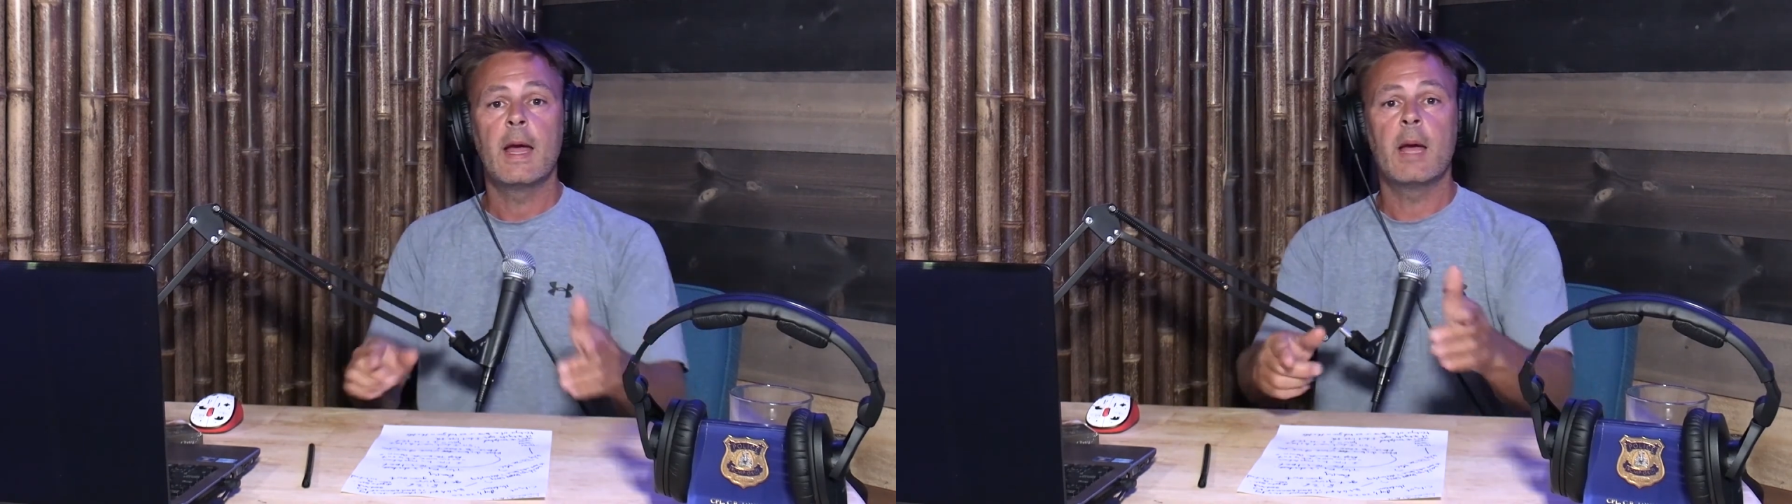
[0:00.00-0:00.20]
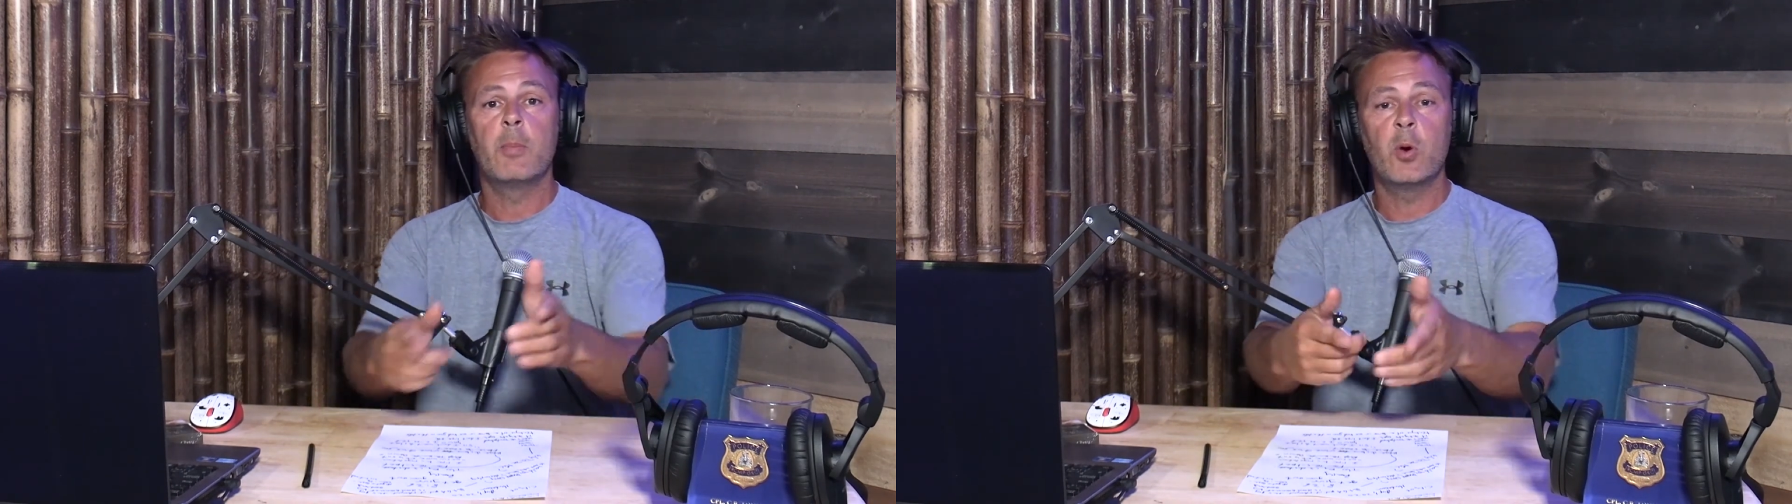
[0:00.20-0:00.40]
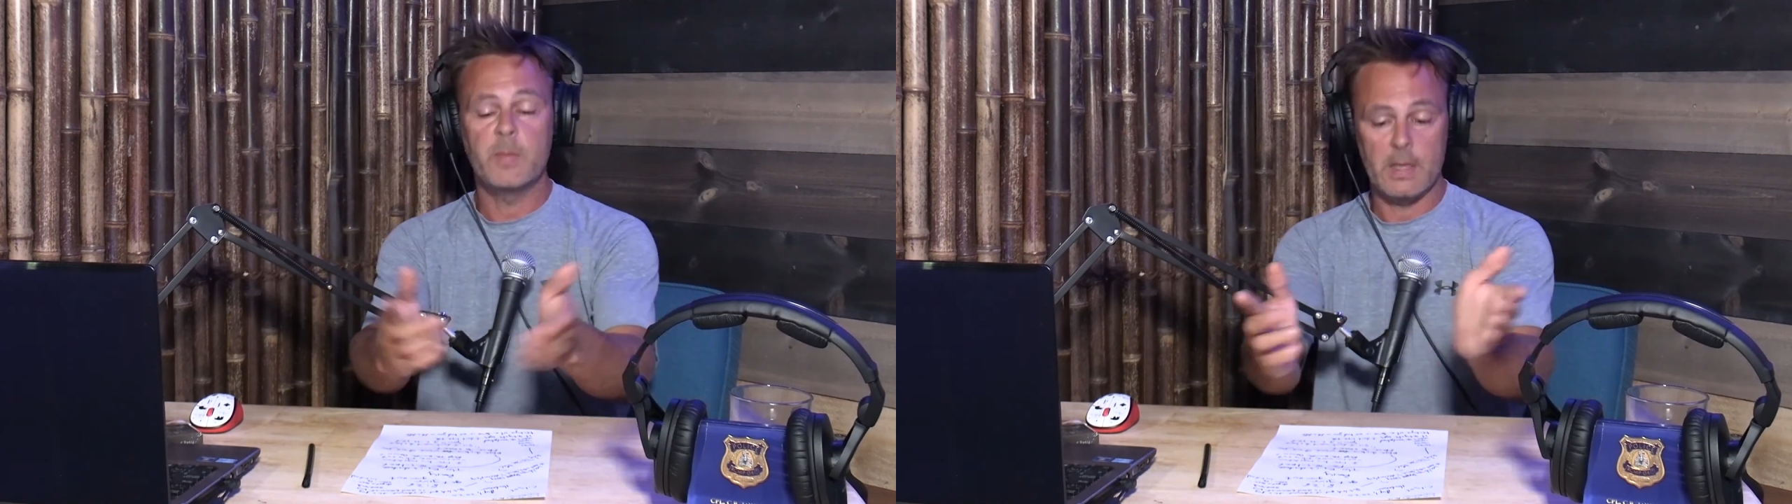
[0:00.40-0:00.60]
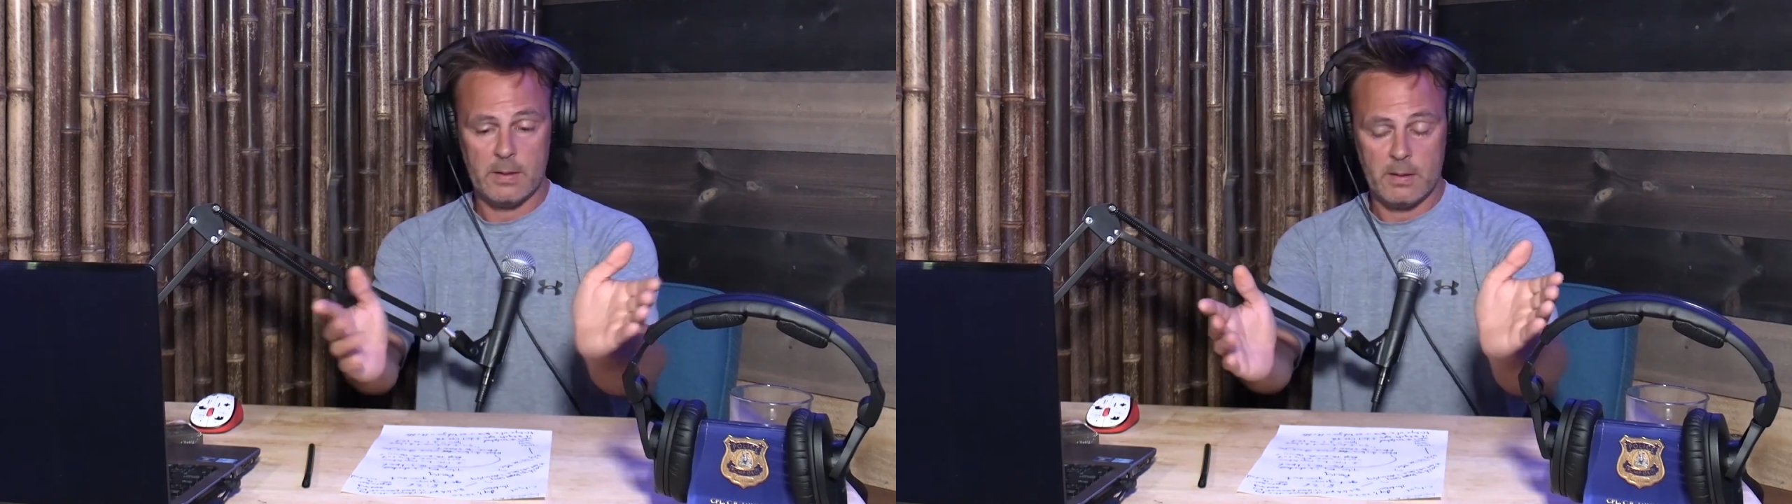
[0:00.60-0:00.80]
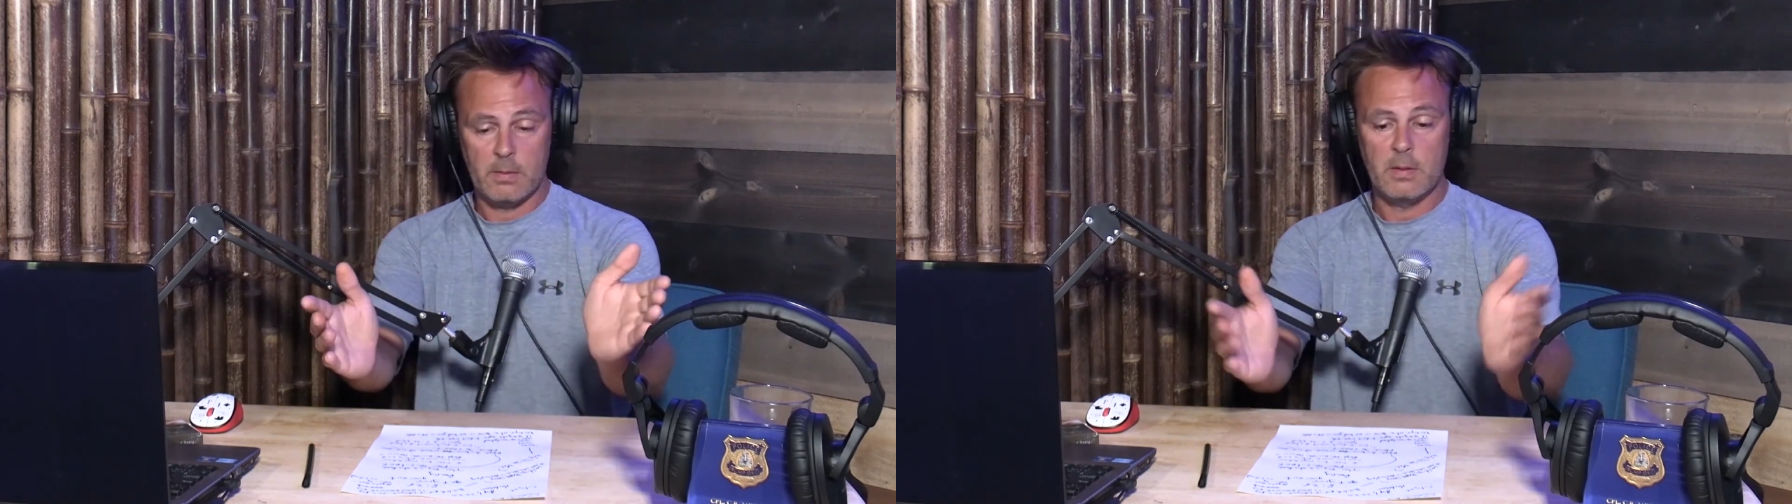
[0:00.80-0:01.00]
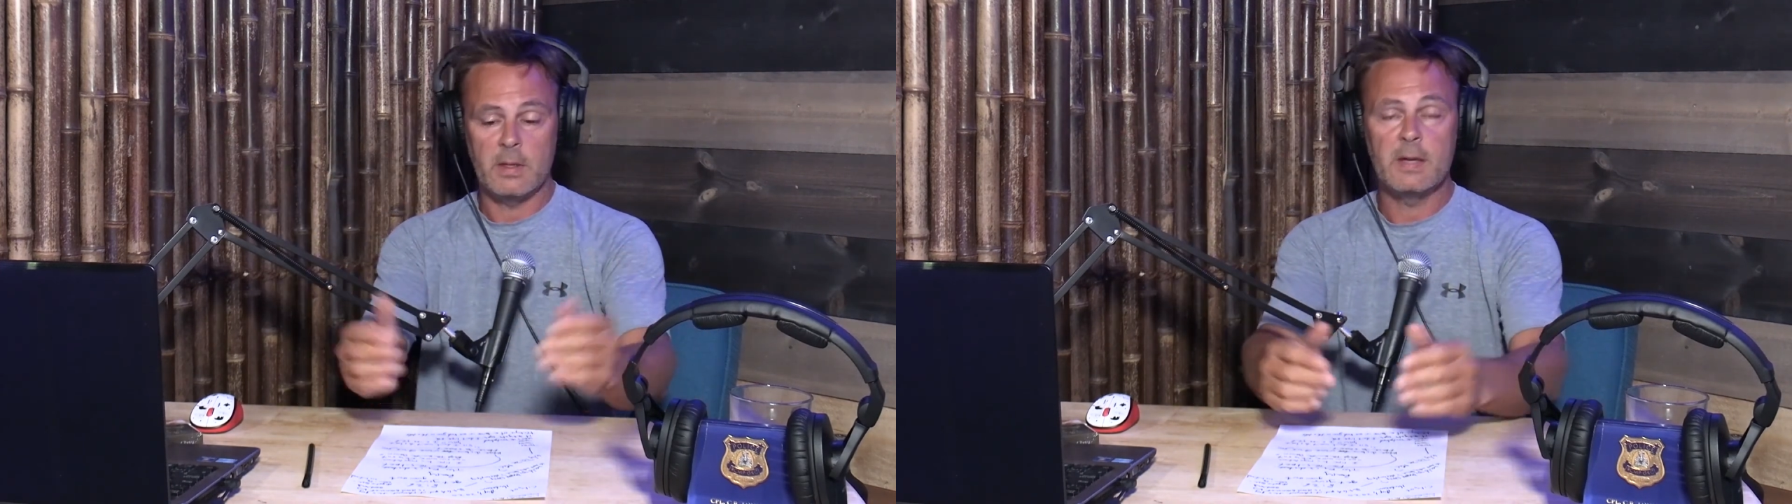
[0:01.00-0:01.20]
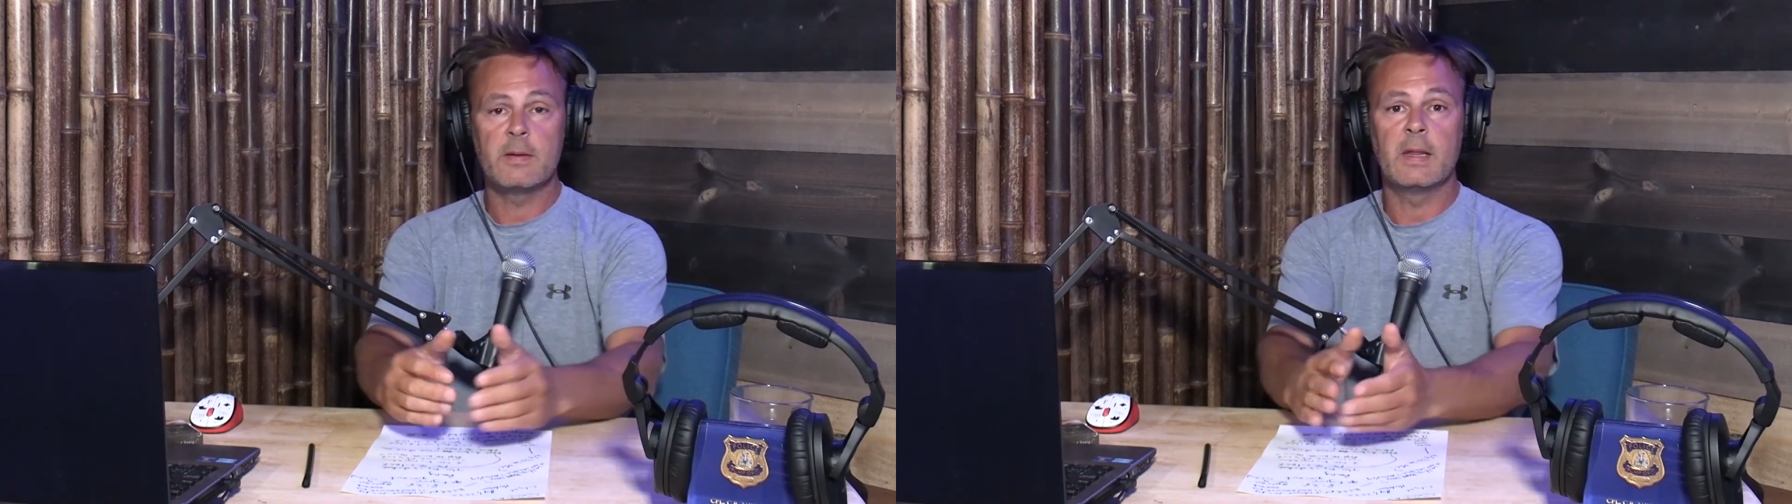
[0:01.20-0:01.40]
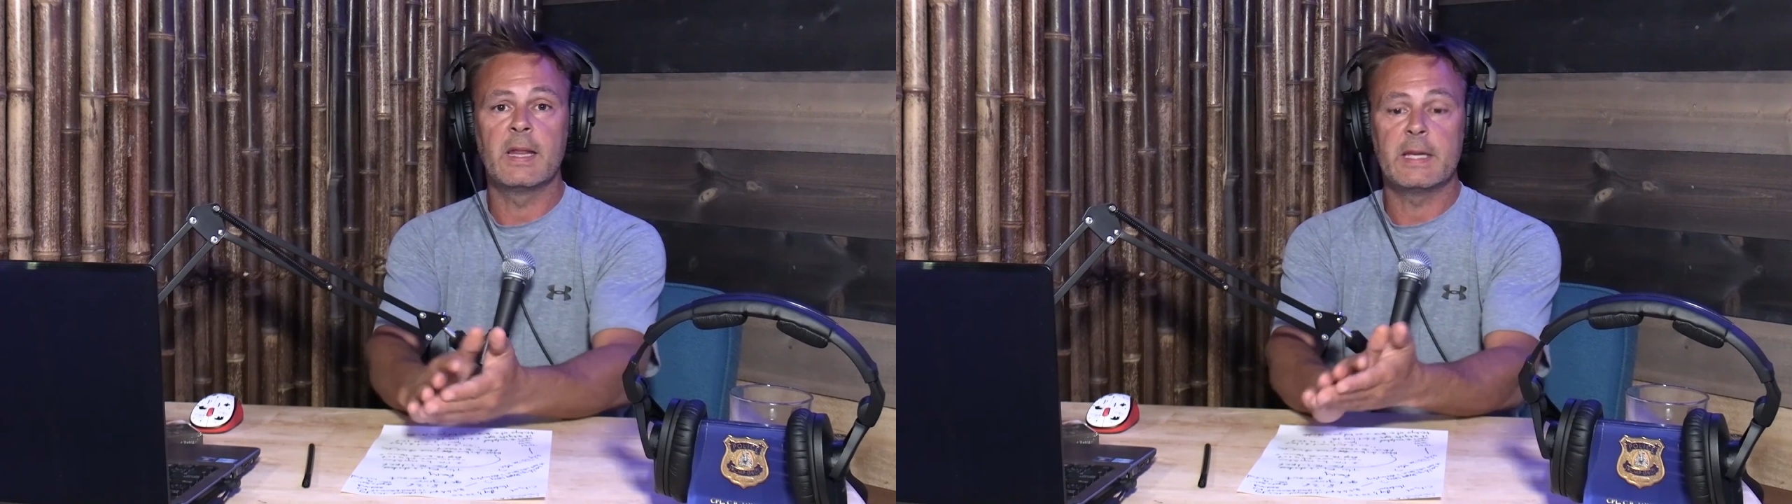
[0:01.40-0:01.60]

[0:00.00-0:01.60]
And boom, you, you,